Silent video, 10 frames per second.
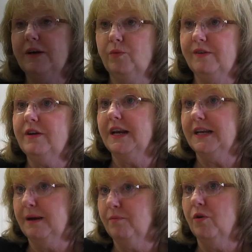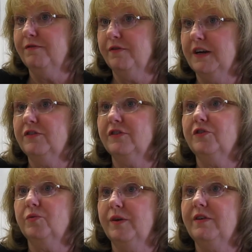We have got to get more
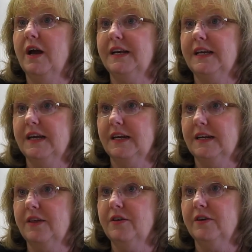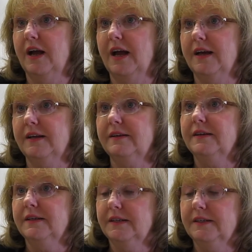freezers. We've got to get another uh,
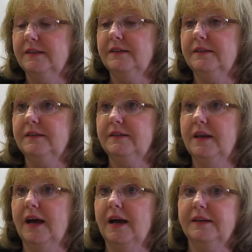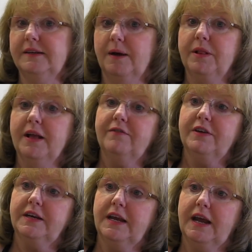uh, double
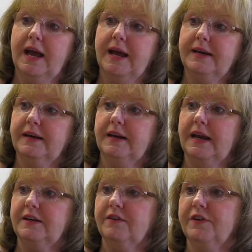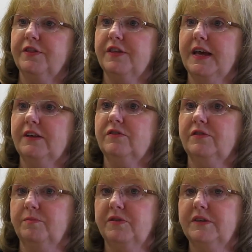oven and, and different things,
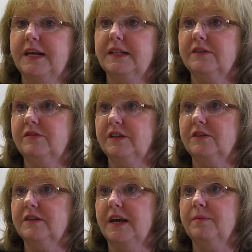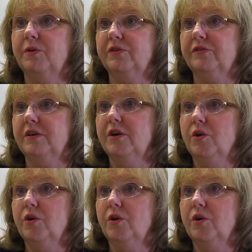some stainless steel tables.